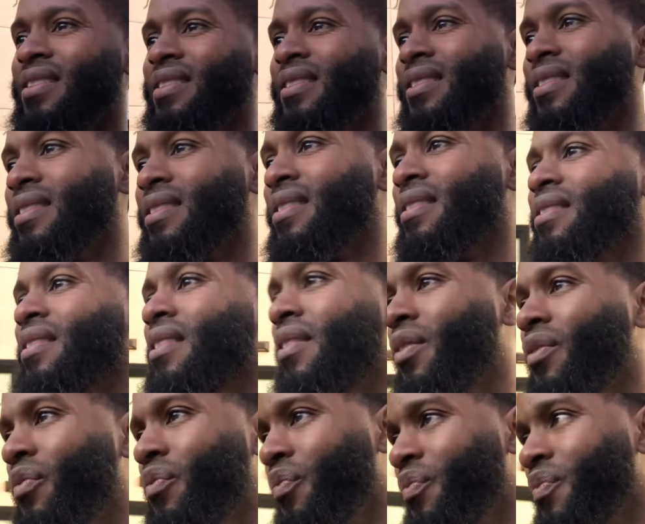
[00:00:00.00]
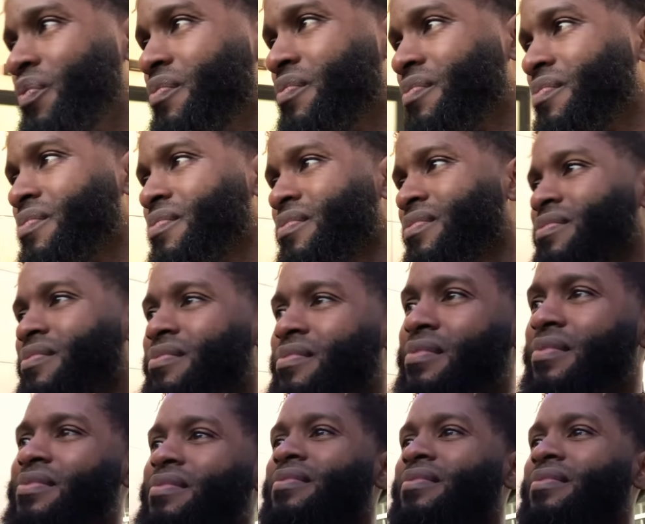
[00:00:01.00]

No one is speaking in this clip.